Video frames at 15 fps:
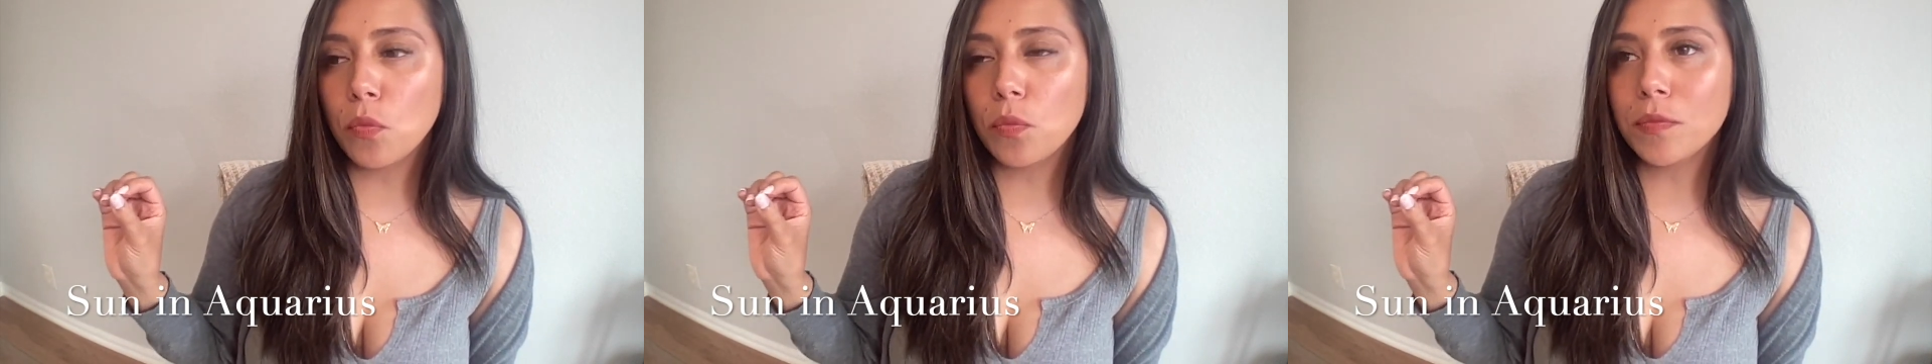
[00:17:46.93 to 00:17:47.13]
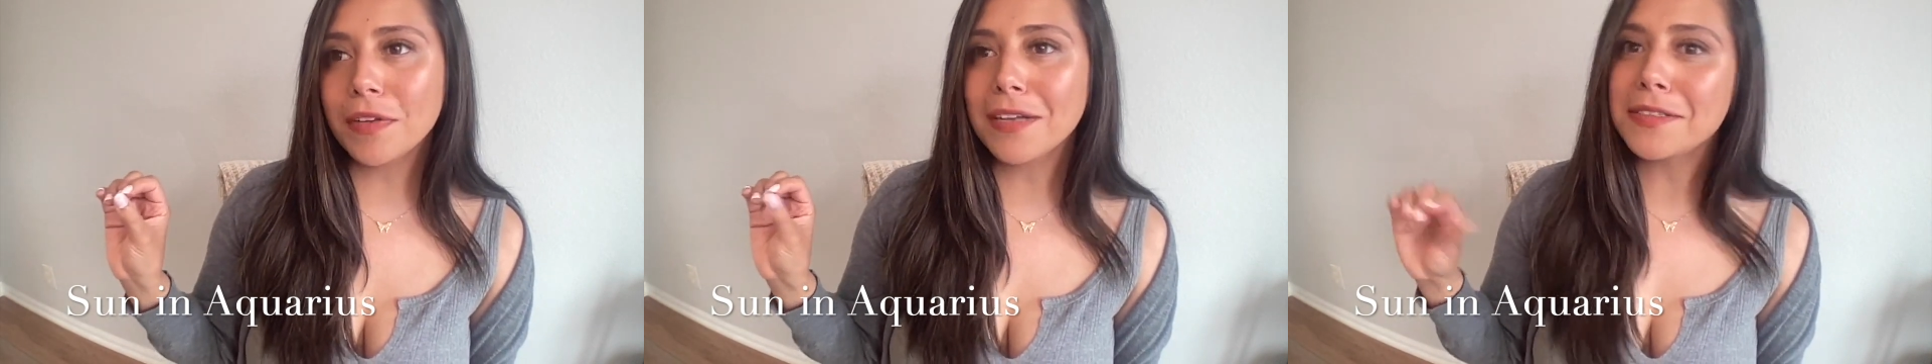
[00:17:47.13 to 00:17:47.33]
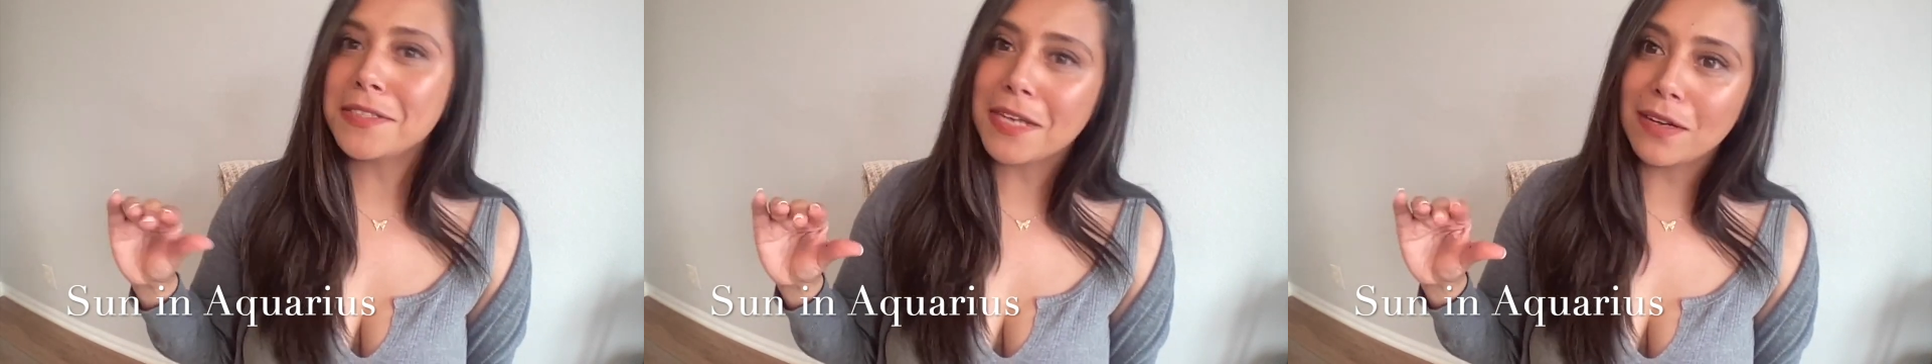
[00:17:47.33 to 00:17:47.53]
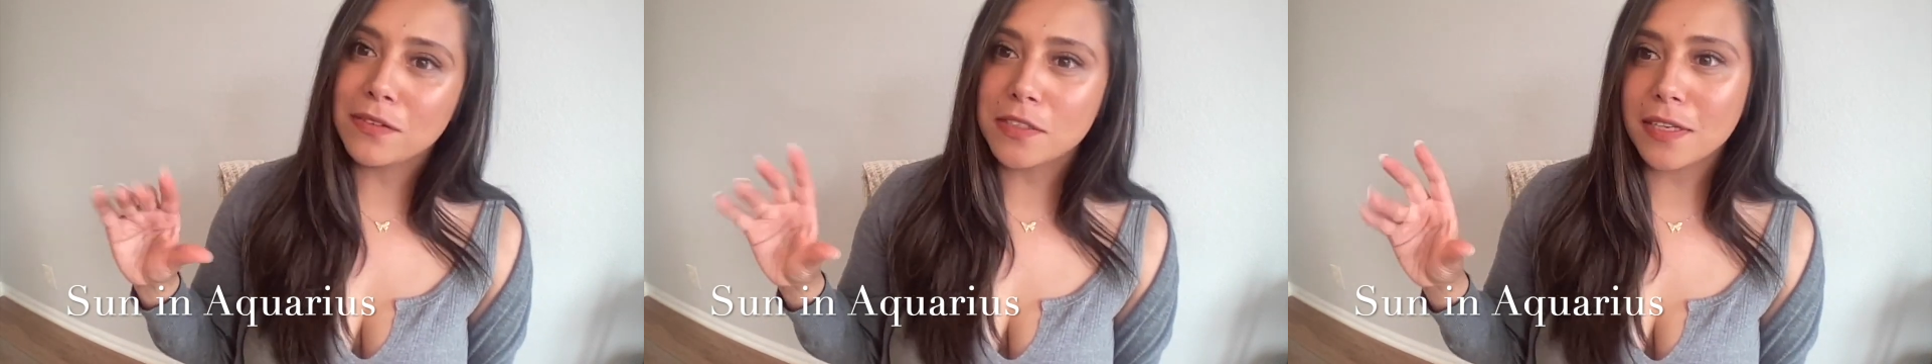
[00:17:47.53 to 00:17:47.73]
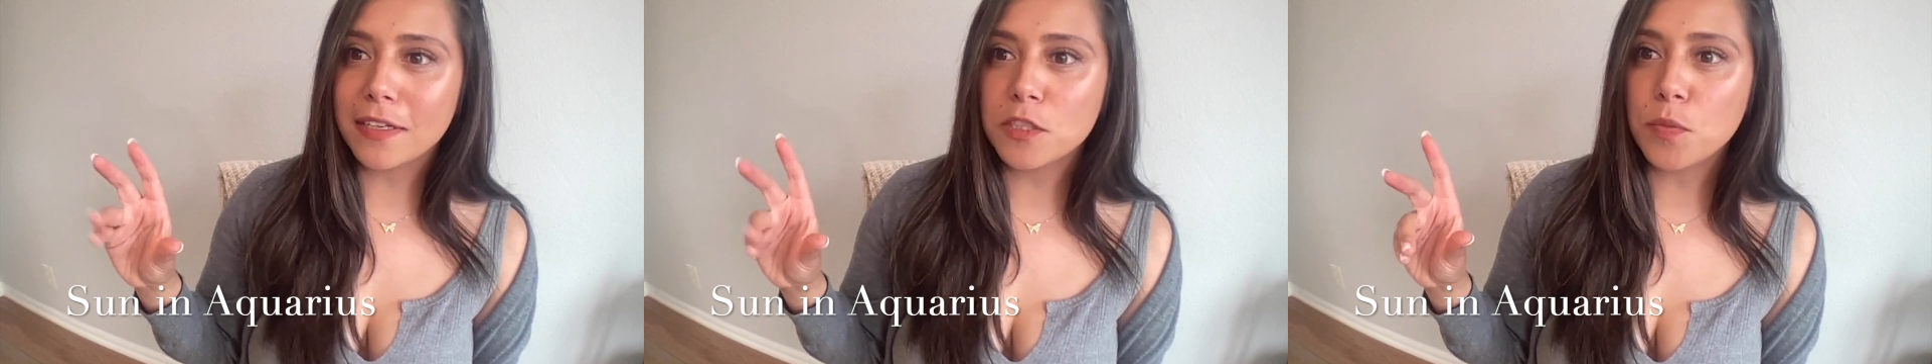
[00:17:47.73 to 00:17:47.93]
not
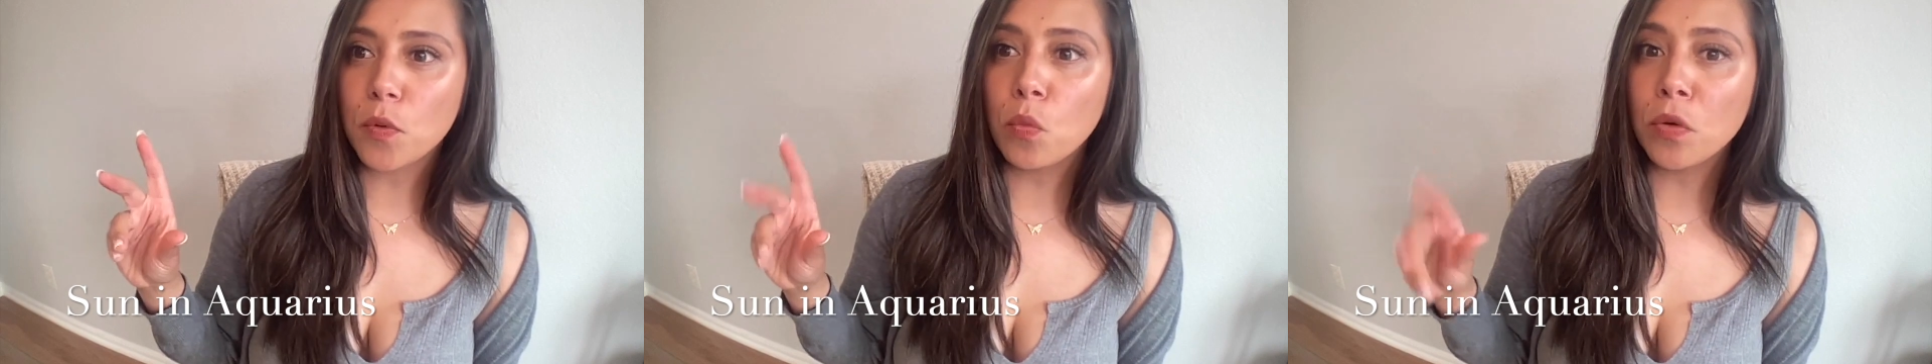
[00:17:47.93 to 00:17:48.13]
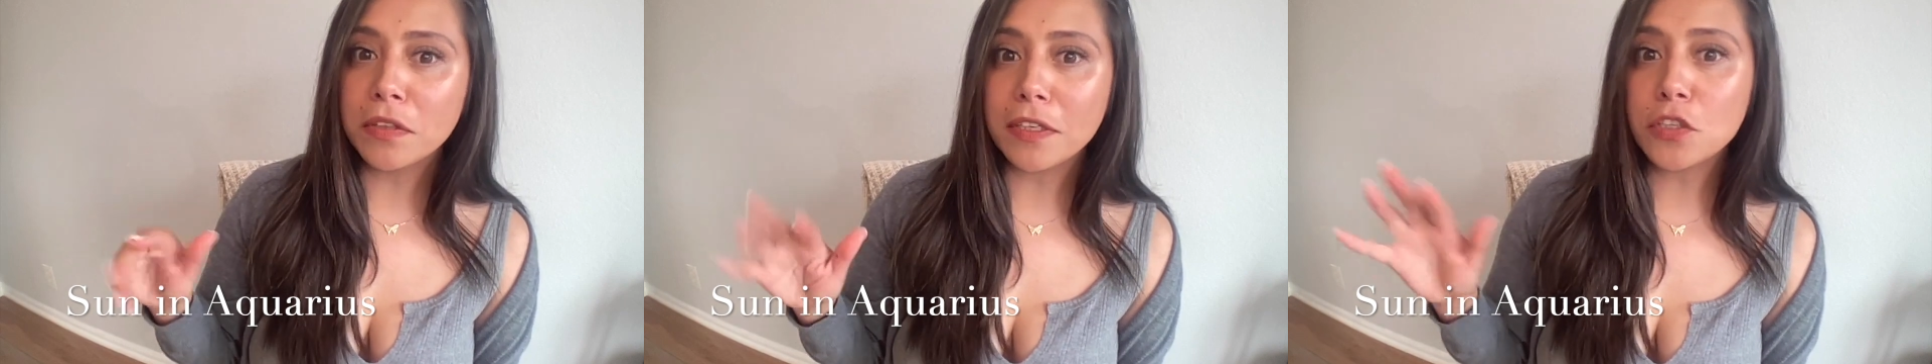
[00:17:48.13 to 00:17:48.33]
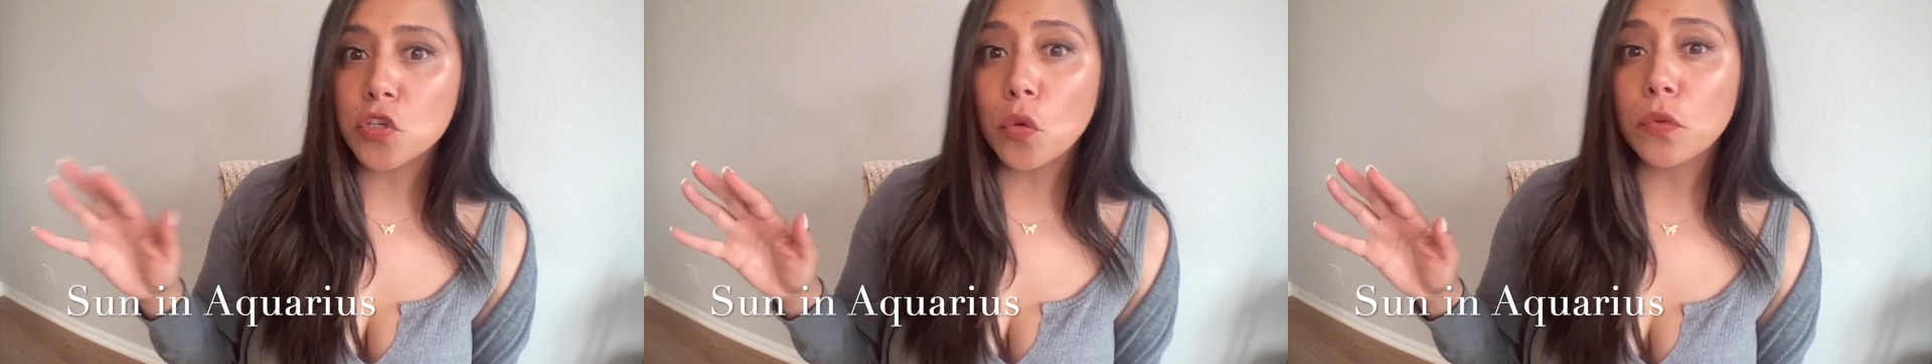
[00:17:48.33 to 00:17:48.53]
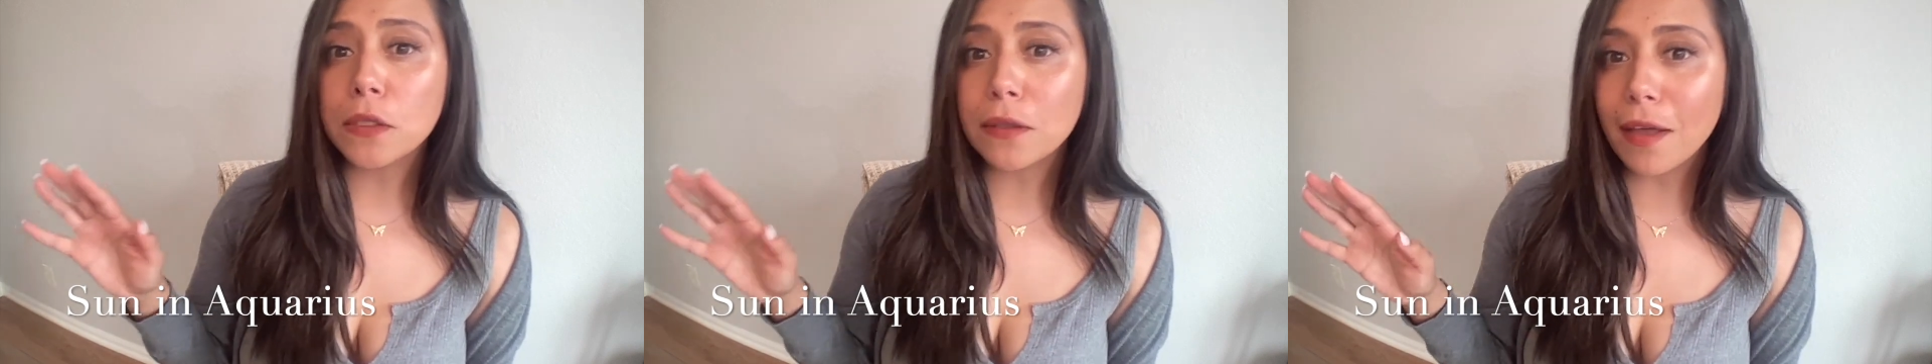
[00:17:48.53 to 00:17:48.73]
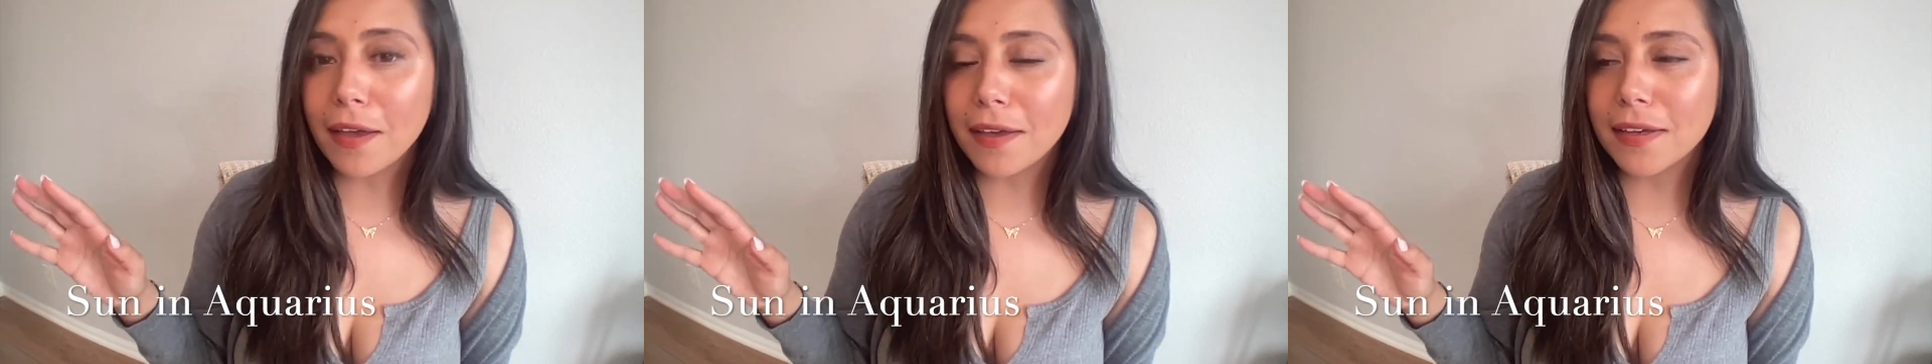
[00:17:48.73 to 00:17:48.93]
downsides, but what they don't
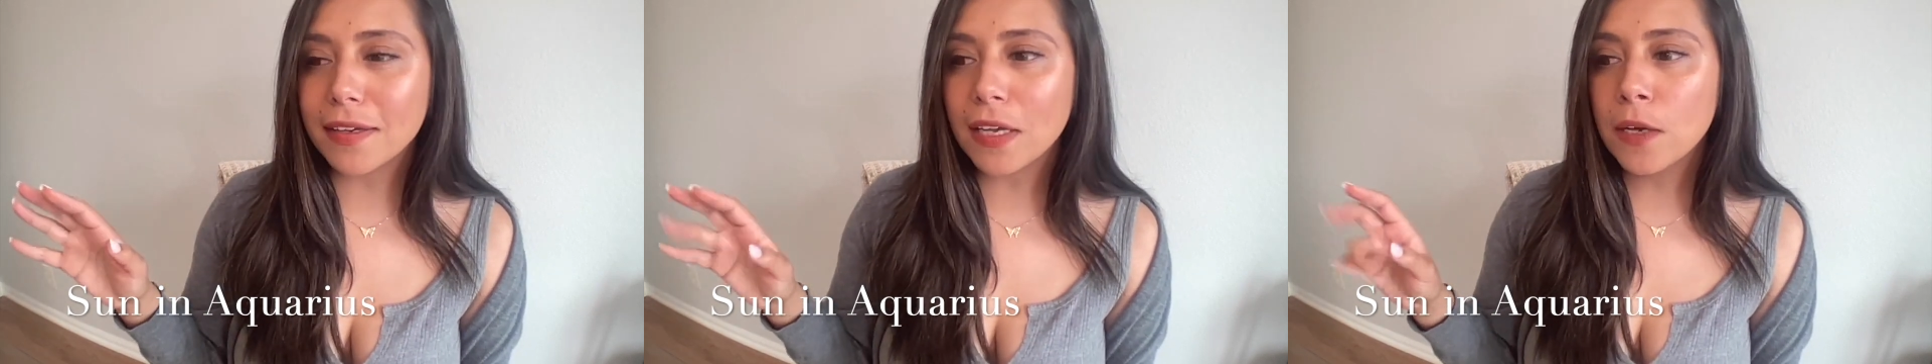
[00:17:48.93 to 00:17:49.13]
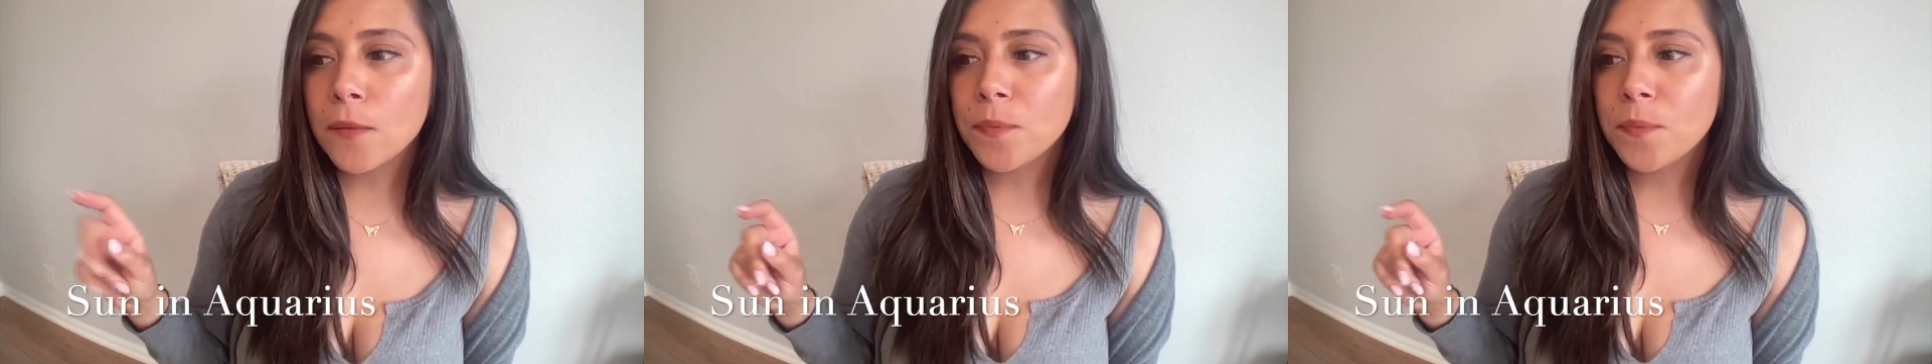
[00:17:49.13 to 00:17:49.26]
like